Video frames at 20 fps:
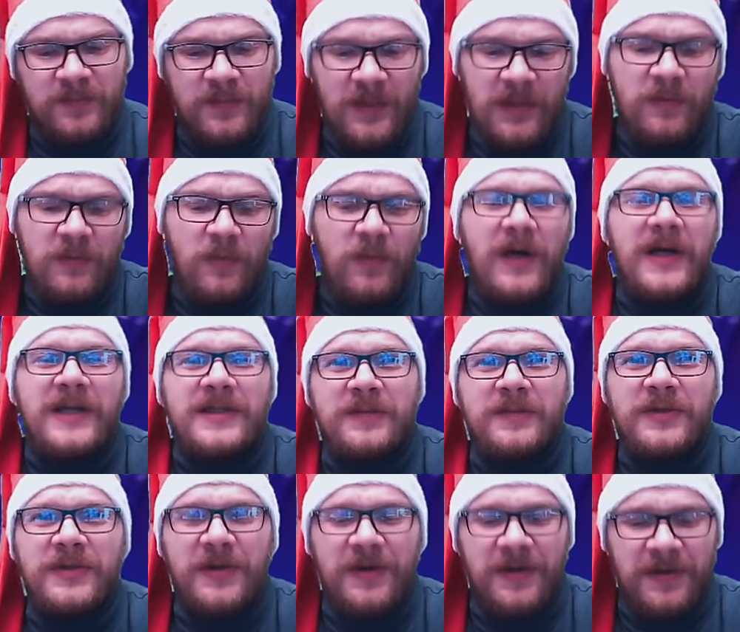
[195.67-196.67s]
in vast
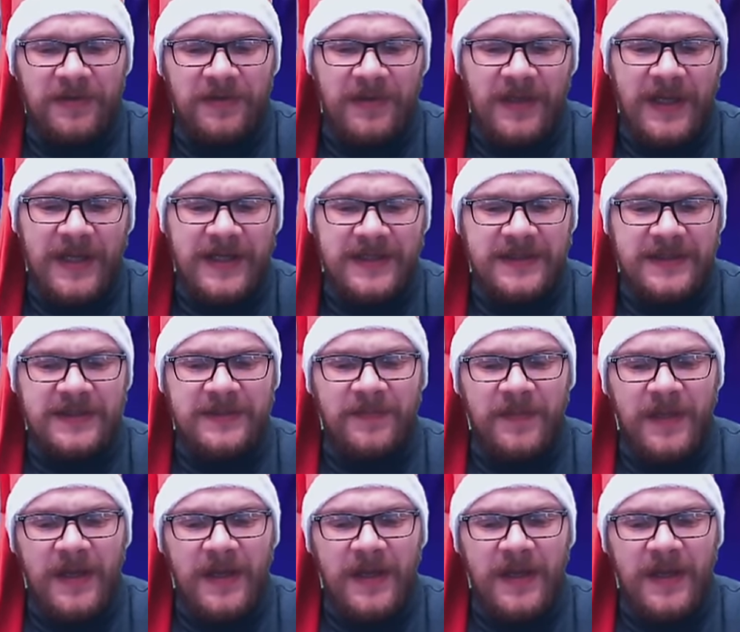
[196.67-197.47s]
majority of the cases.